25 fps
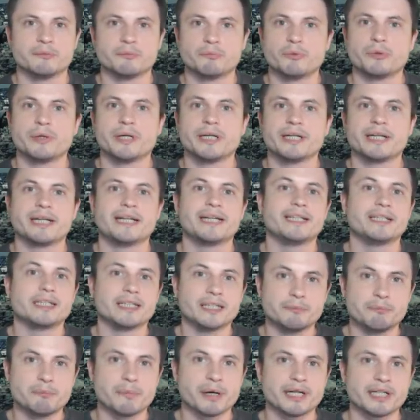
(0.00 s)
bring
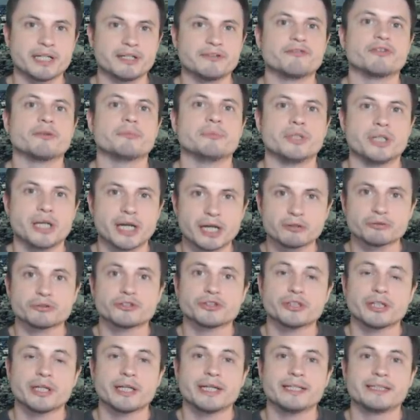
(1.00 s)
in the money from the
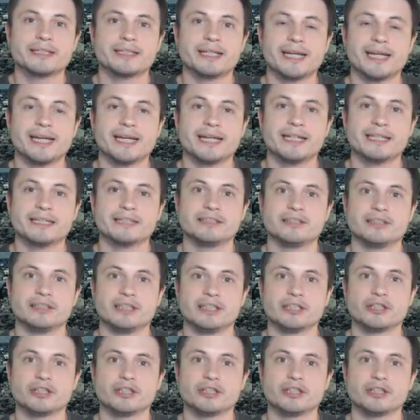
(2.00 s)
outside and